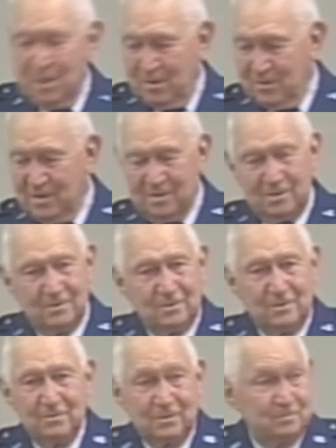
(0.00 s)
Well,
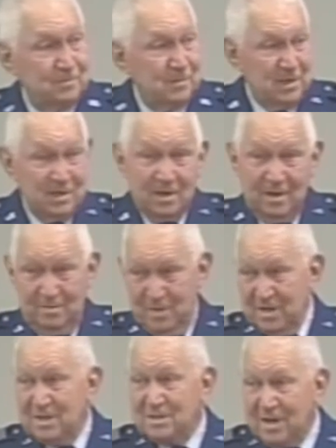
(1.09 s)
we were, and now
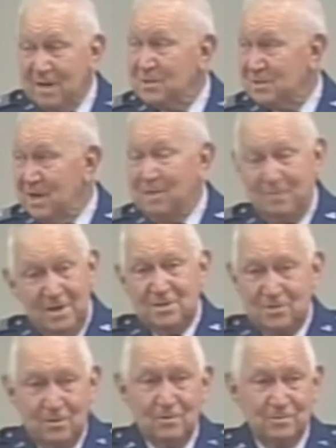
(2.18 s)
by this time the
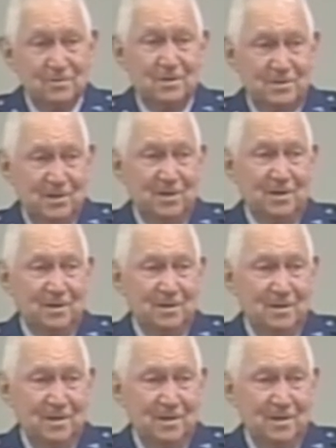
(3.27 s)
Japanese all through the jungle,